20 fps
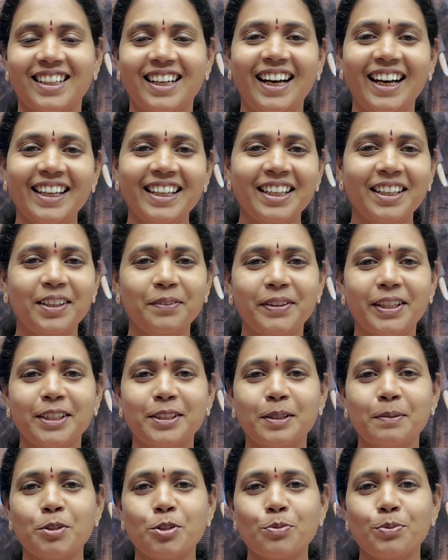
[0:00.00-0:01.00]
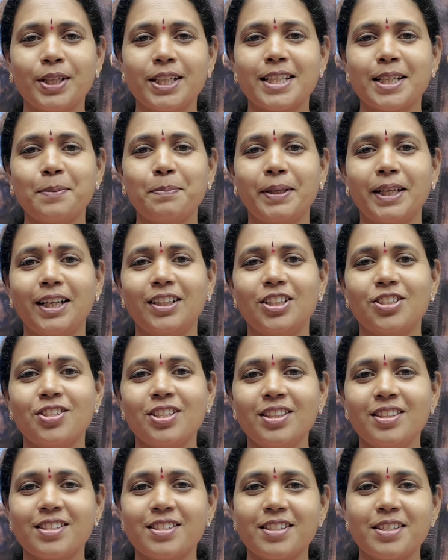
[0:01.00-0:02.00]
Hi, hello, welcome to Vital Biology.
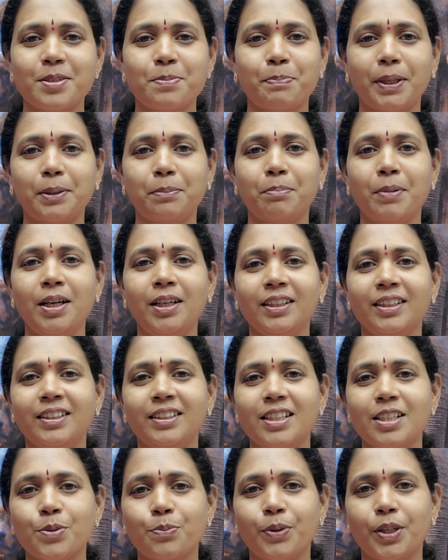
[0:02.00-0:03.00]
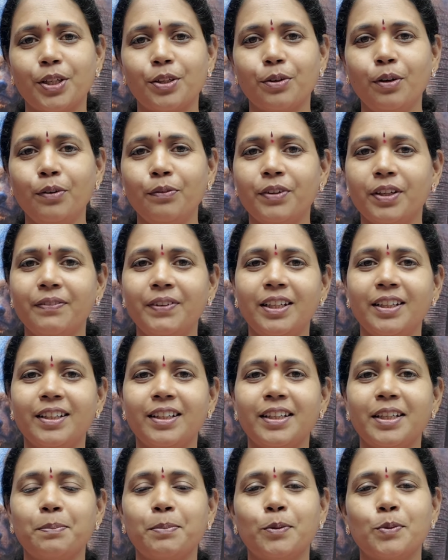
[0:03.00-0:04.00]
This is Padma. In this video, we will
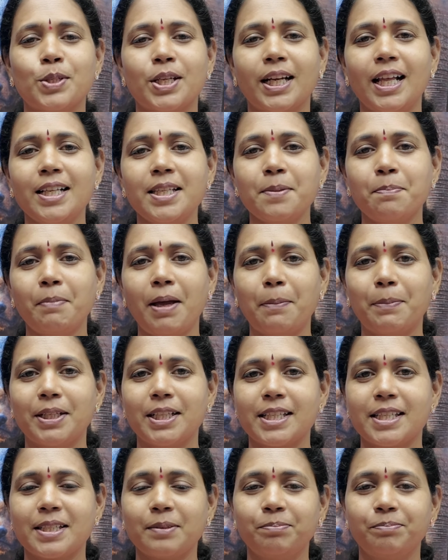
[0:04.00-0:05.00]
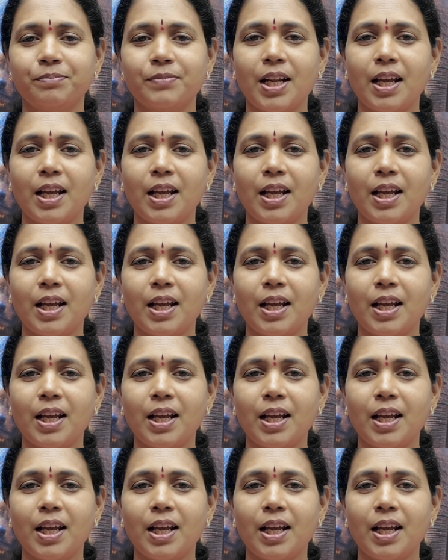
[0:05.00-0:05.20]
learn about class mammals.